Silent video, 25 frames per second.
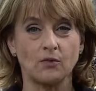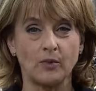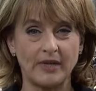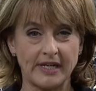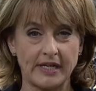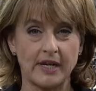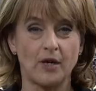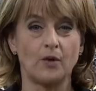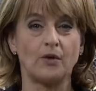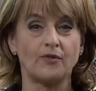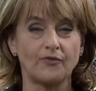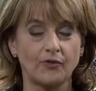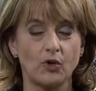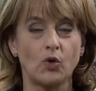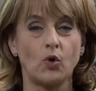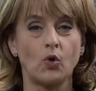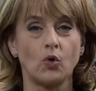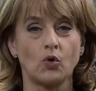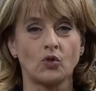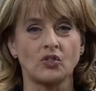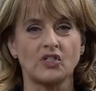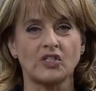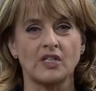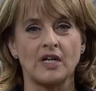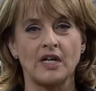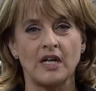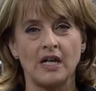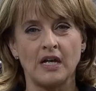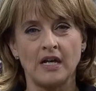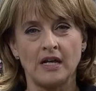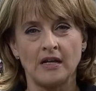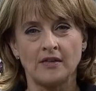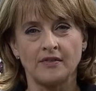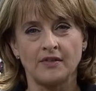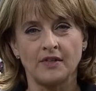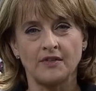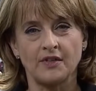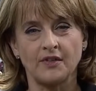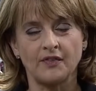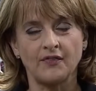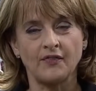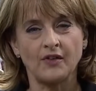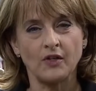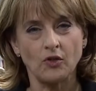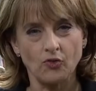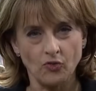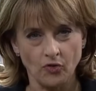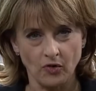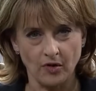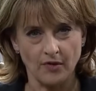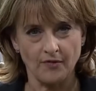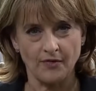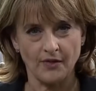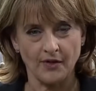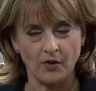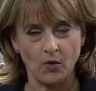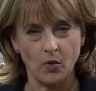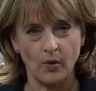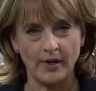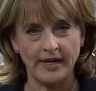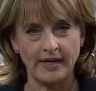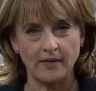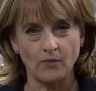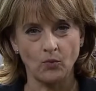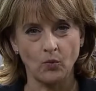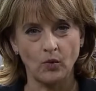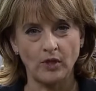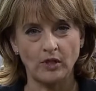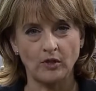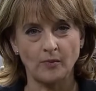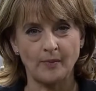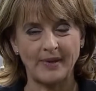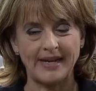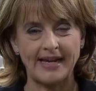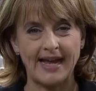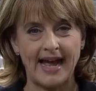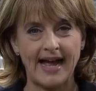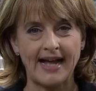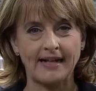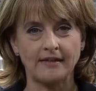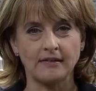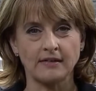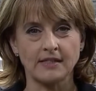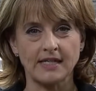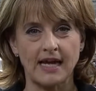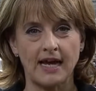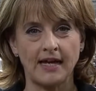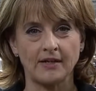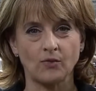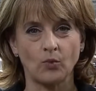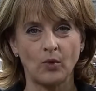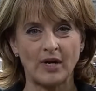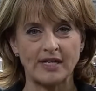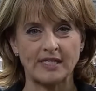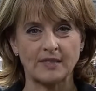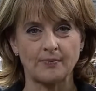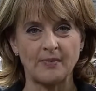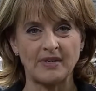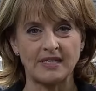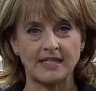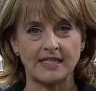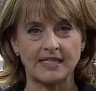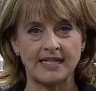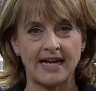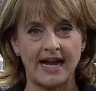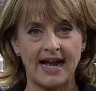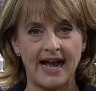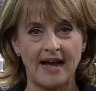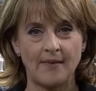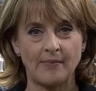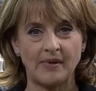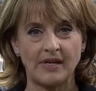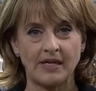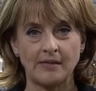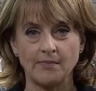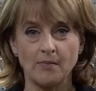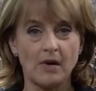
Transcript: We know, of course, that the funeral of the Queen will be held at Westminster Abbey.